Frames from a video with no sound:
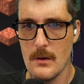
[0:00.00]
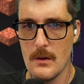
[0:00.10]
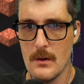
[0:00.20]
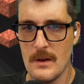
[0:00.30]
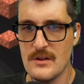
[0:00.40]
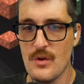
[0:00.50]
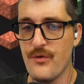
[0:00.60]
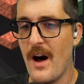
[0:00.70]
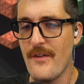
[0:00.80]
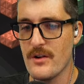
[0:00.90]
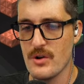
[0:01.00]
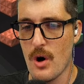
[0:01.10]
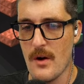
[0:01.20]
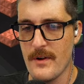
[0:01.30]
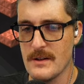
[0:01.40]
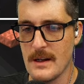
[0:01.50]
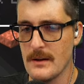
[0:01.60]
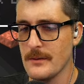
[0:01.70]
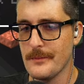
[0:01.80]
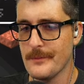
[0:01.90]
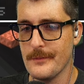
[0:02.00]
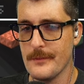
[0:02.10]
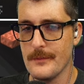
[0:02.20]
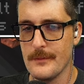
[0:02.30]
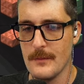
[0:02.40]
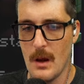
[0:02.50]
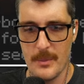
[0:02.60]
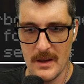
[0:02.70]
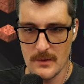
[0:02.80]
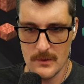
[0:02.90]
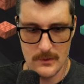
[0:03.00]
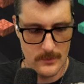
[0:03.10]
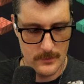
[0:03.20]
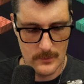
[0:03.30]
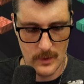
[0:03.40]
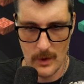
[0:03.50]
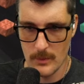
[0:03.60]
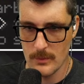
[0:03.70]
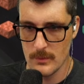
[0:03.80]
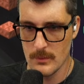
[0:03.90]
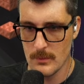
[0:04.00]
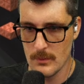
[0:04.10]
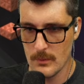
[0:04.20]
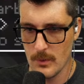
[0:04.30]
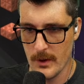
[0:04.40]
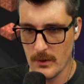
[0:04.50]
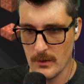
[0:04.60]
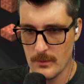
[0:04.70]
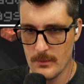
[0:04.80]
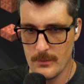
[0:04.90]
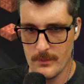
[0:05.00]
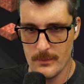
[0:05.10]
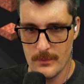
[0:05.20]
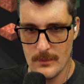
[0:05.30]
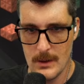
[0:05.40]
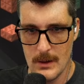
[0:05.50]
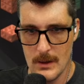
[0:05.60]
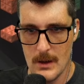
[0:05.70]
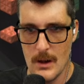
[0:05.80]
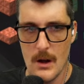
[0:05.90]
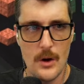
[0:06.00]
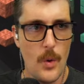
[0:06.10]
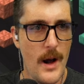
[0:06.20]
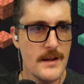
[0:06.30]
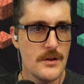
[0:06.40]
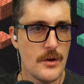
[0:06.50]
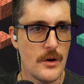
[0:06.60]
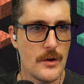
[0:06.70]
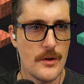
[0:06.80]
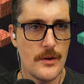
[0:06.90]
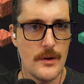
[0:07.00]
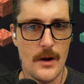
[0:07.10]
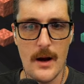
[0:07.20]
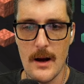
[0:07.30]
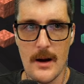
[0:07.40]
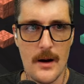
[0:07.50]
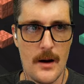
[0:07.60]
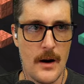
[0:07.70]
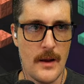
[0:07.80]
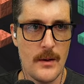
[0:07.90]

These do 500 RF a tick a piece, so quite good. Quite good. All right, and then